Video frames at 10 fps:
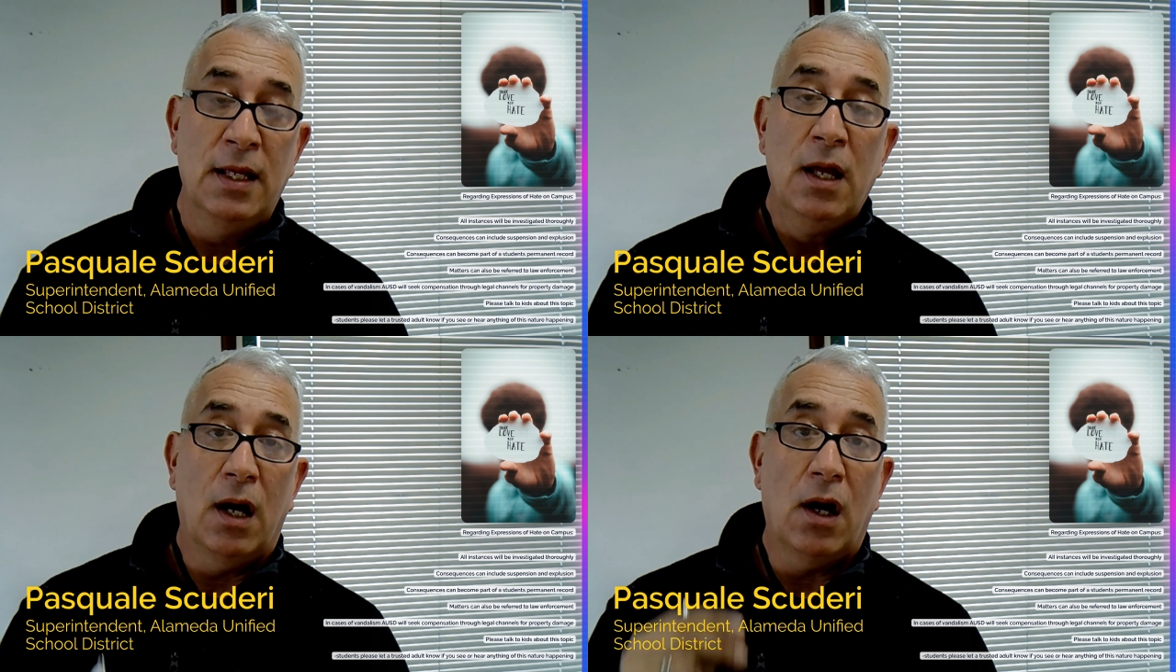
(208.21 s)

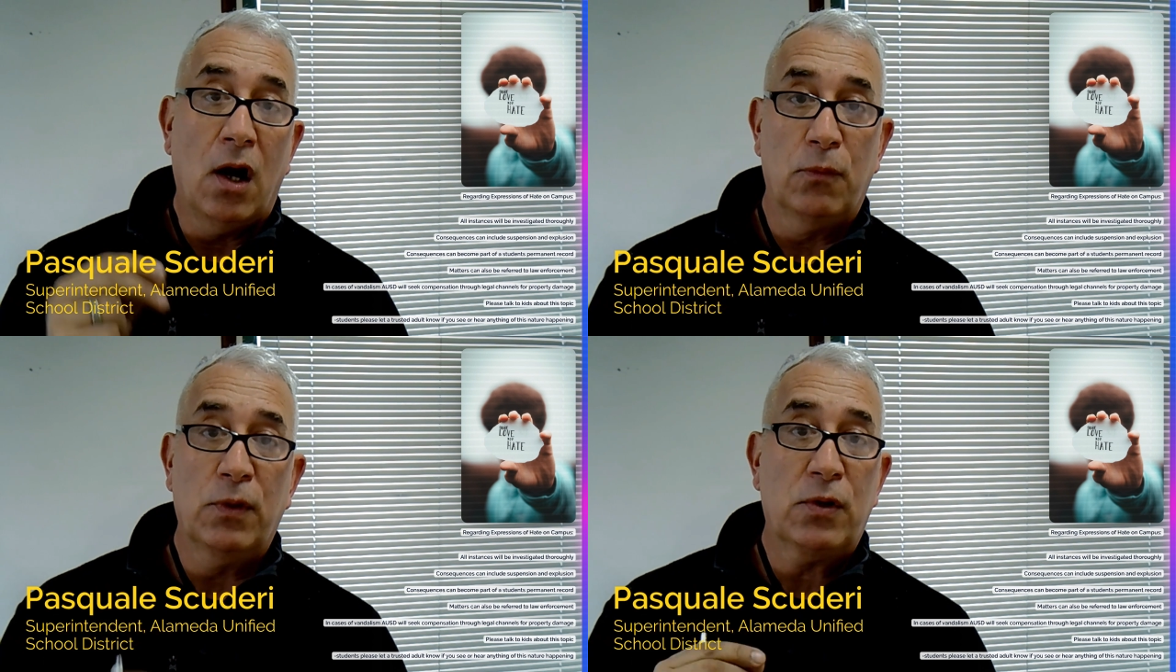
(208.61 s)

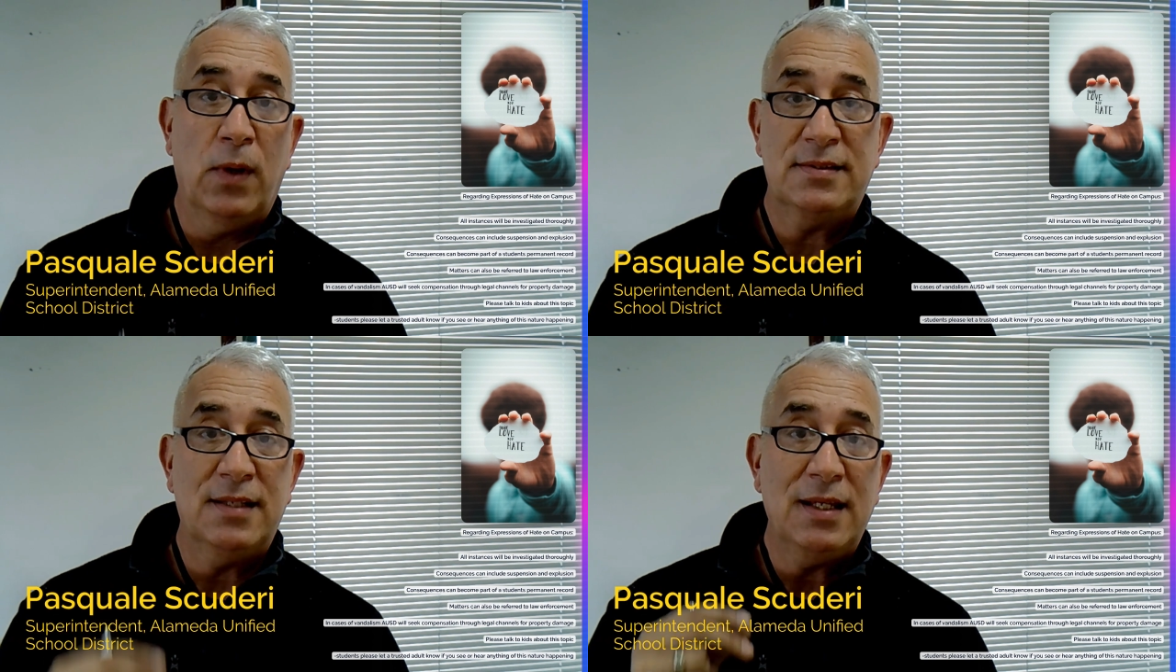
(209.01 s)
our
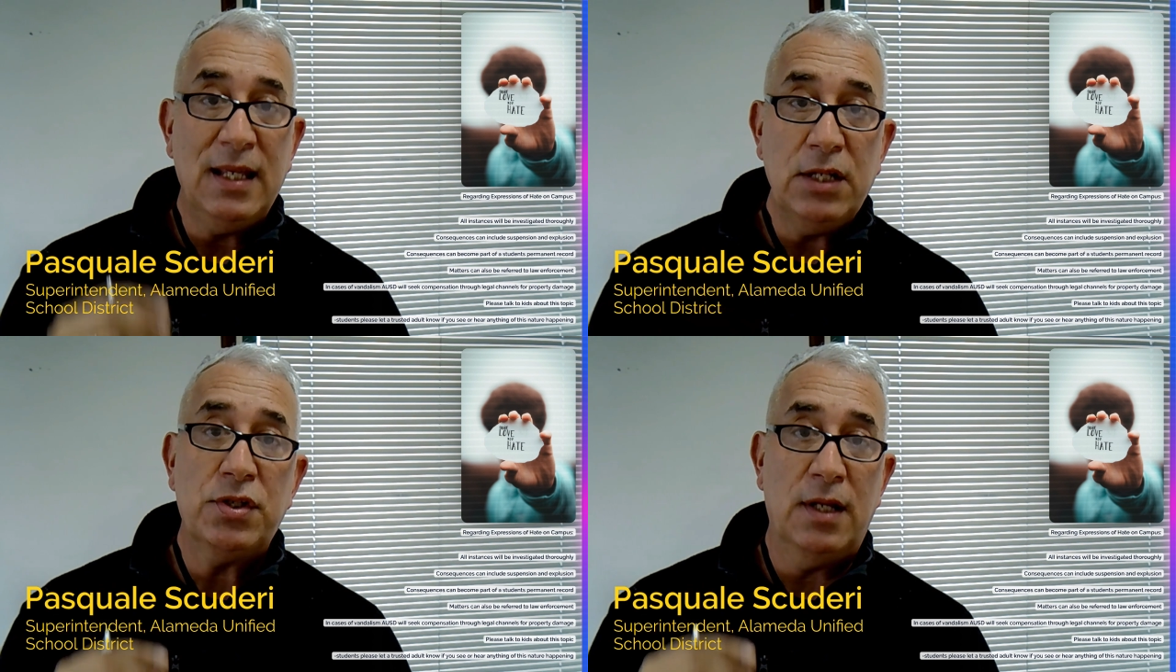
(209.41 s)
request that
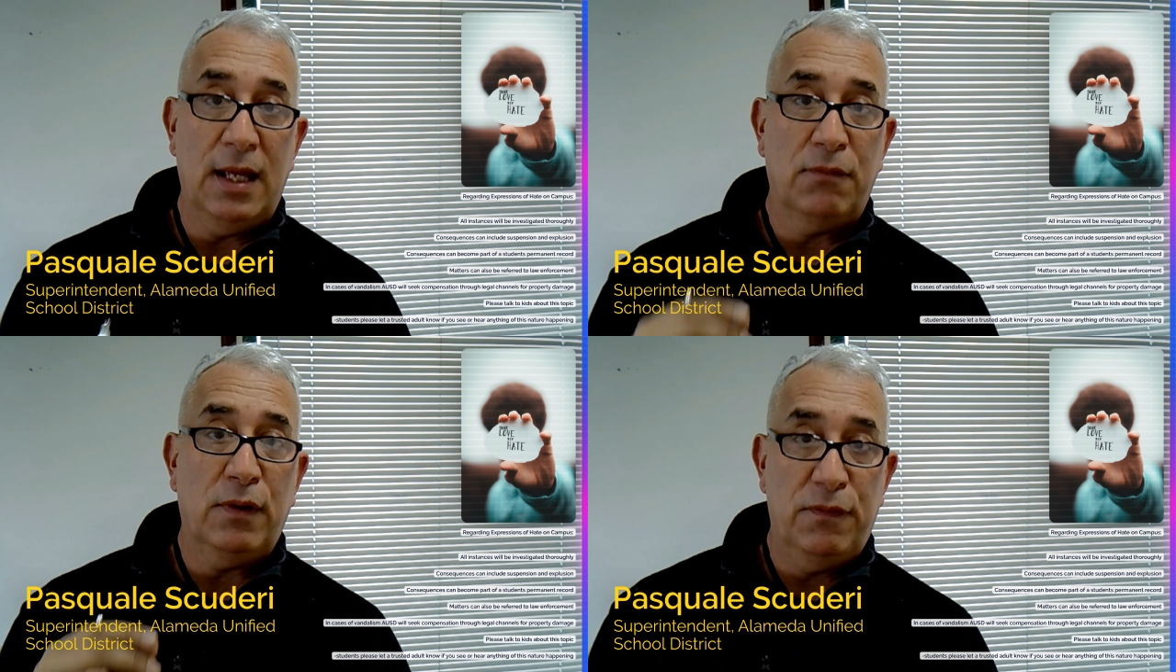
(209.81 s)
each and
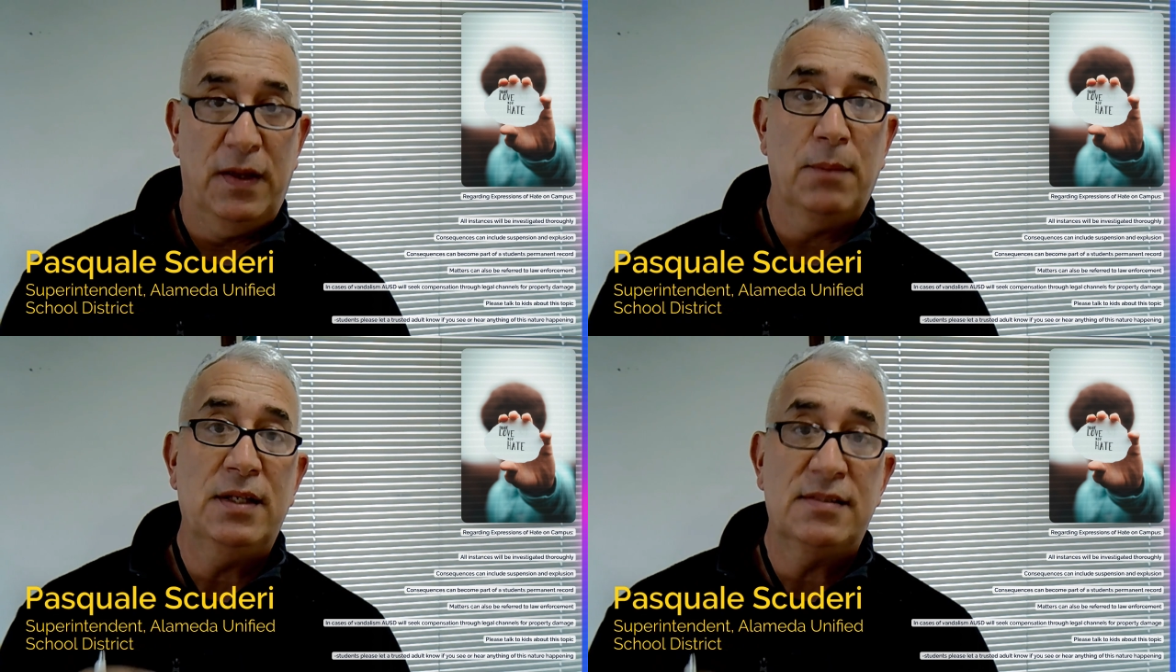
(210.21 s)
every
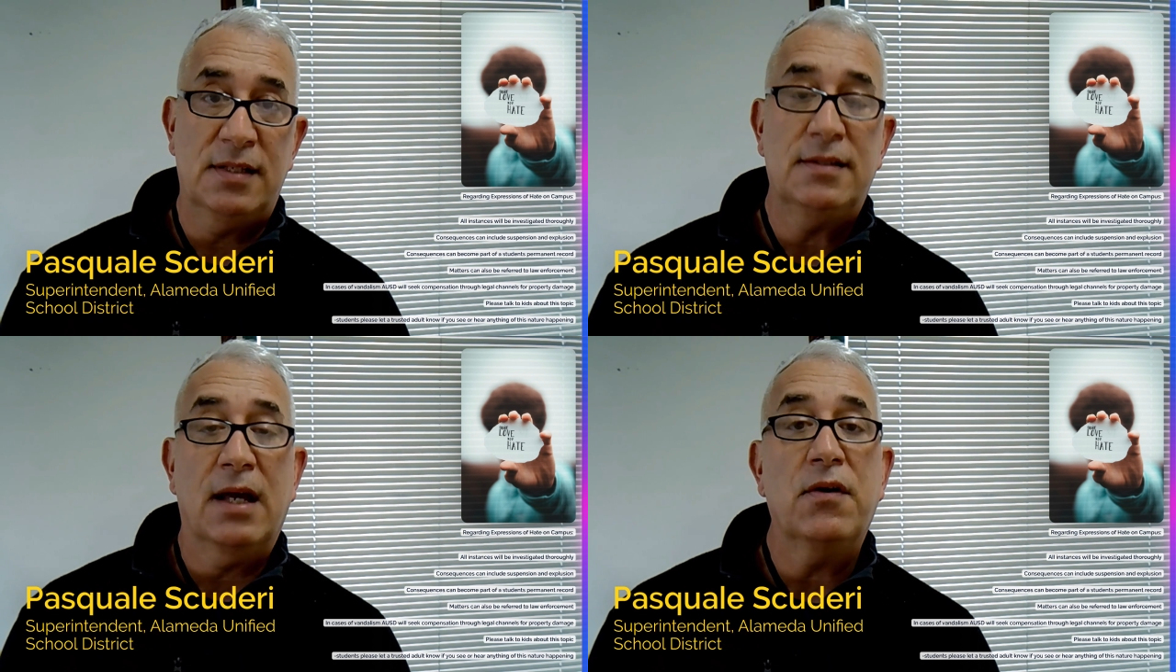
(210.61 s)
family
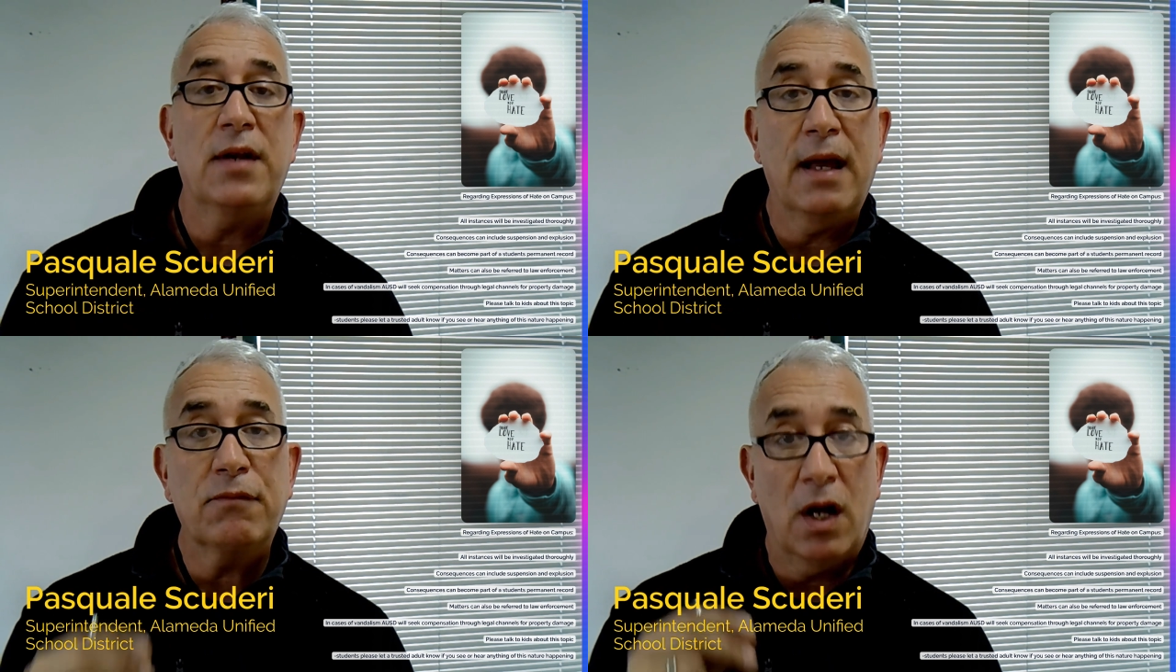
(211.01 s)
sit down and
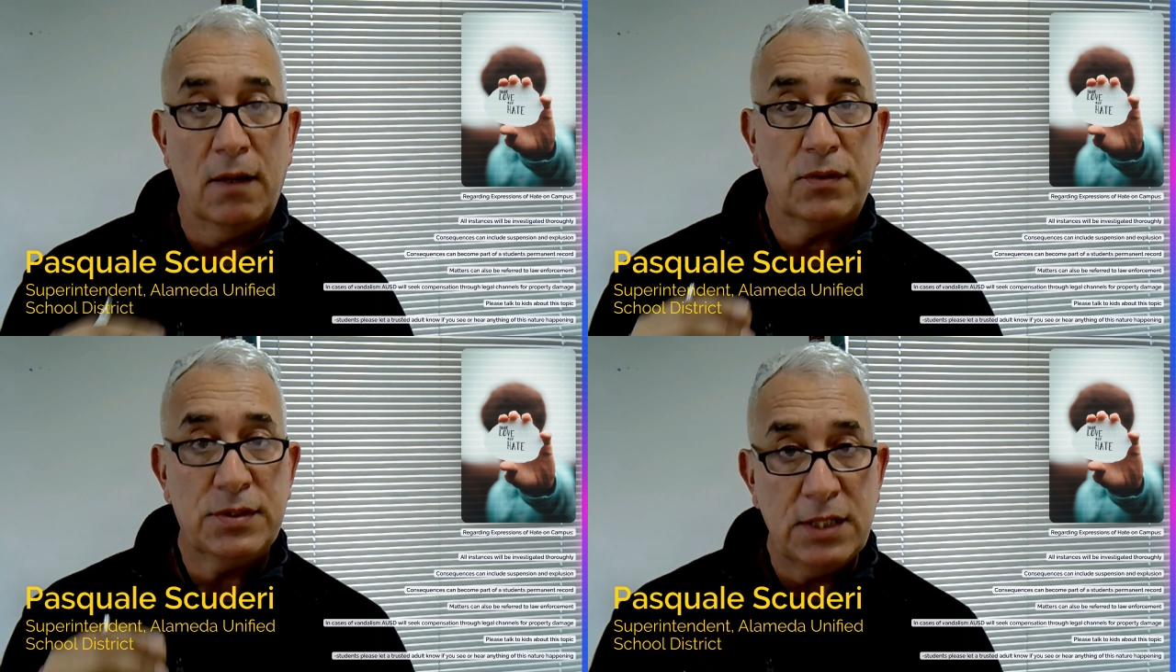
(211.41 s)
have
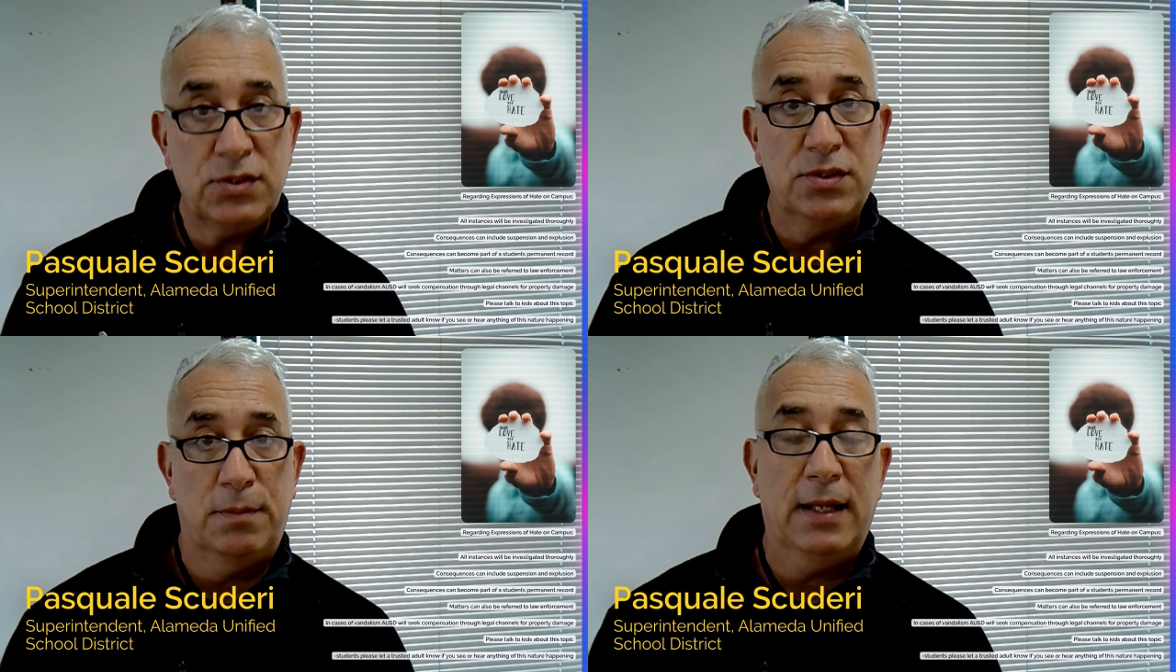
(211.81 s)

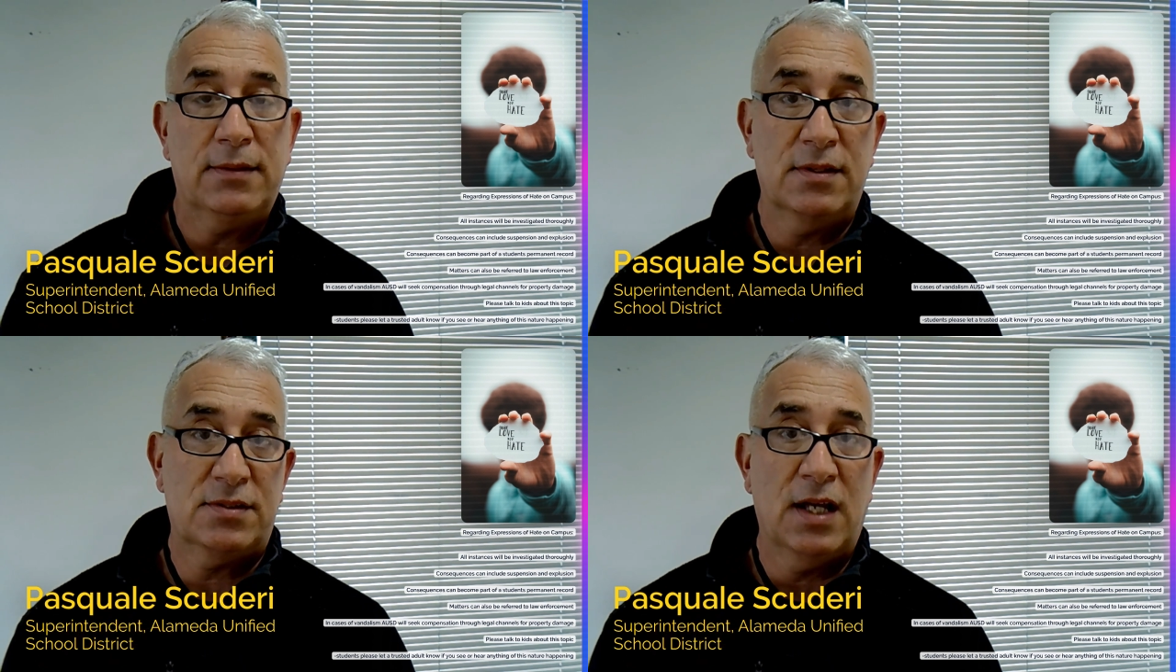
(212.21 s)
conversations about
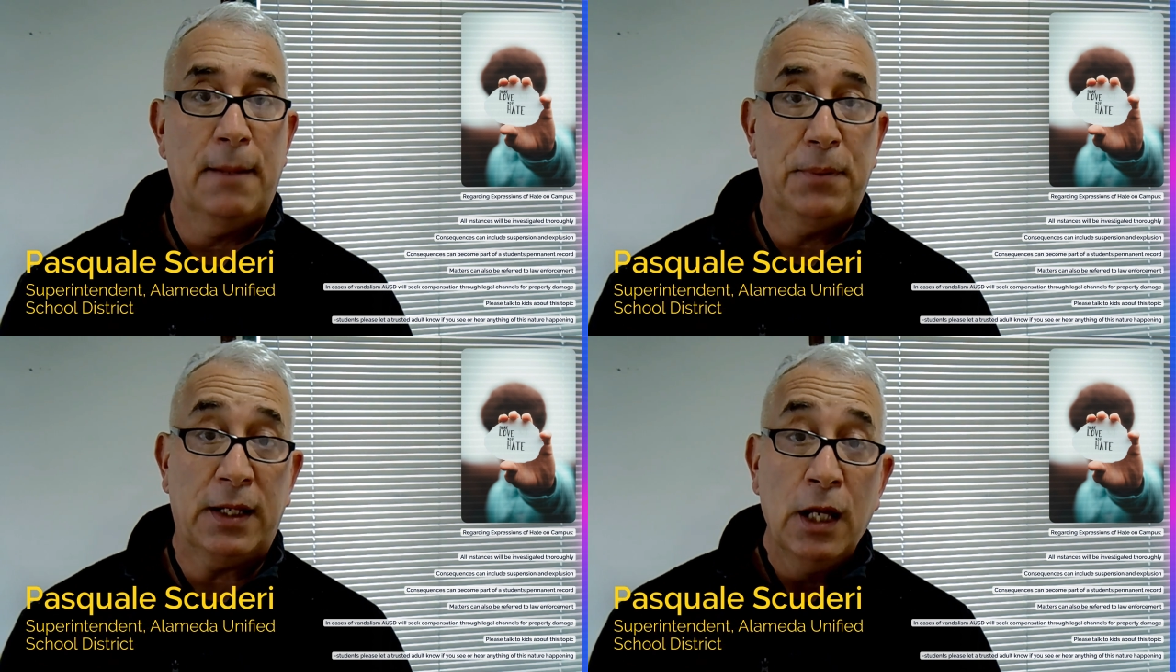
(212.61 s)
this
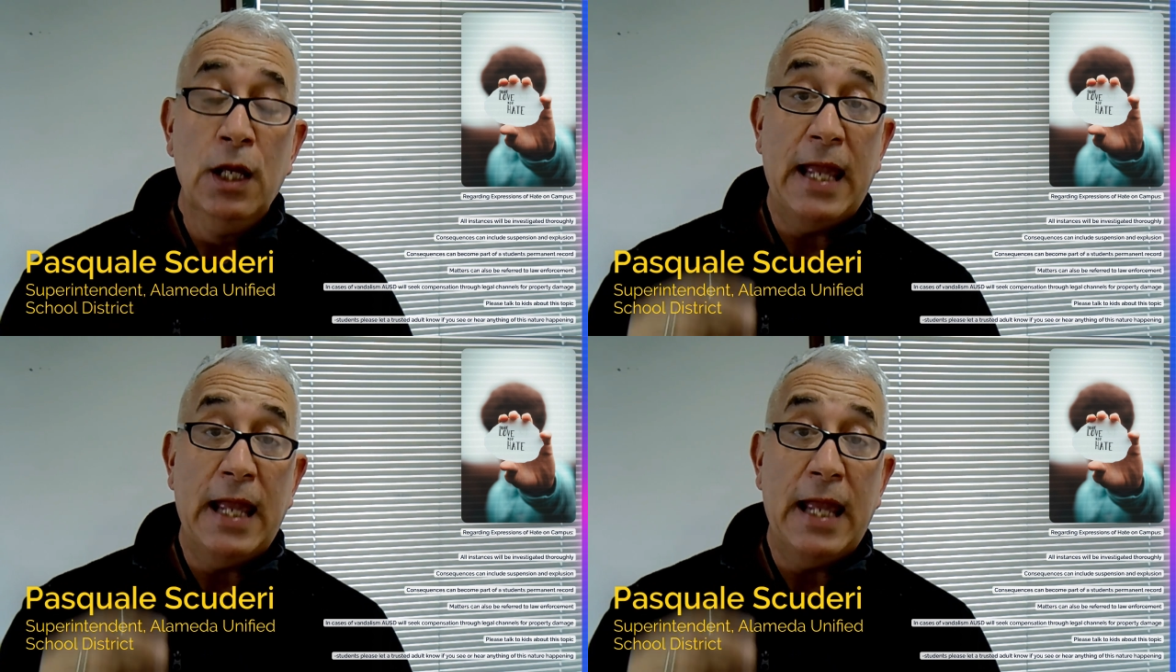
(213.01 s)
topic,